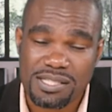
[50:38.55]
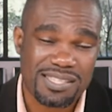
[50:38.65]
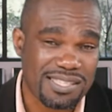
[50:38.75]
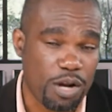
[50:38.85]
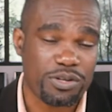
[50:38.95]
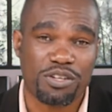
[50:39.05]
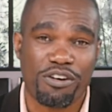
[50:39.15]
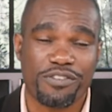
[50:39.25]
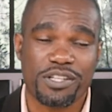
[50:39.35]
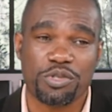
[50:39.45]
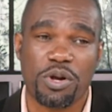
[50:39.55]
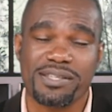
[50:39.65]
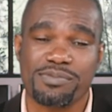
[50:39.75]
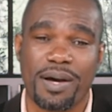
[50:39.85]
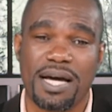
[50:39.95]
just rounded off in the
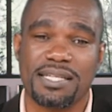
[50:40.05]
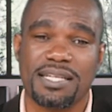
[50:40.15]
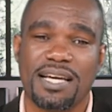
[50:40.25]
dollars part